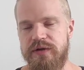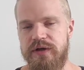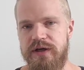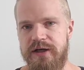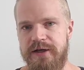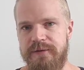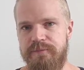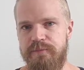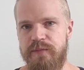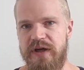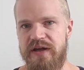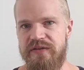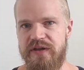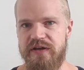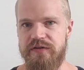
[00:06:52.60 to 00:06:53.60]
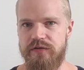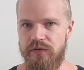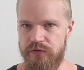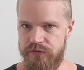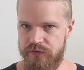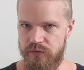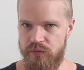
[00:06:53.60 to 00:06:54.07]
And that's
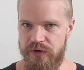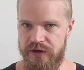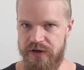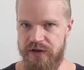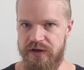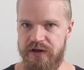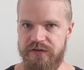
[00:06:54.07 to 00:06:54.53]
also where